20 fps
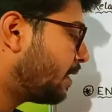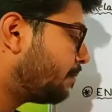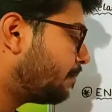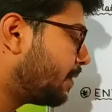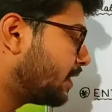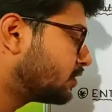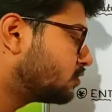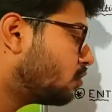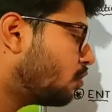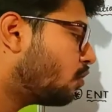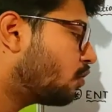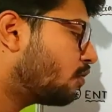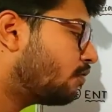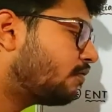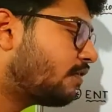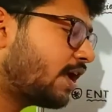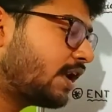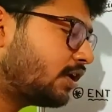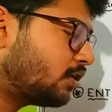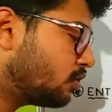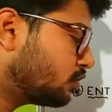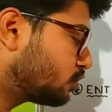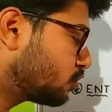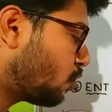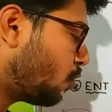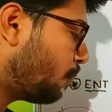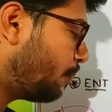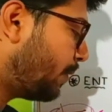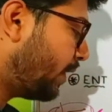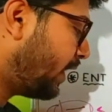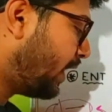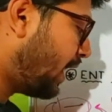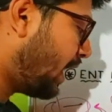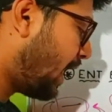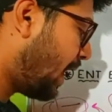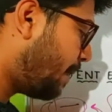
mesopharyngoscopy,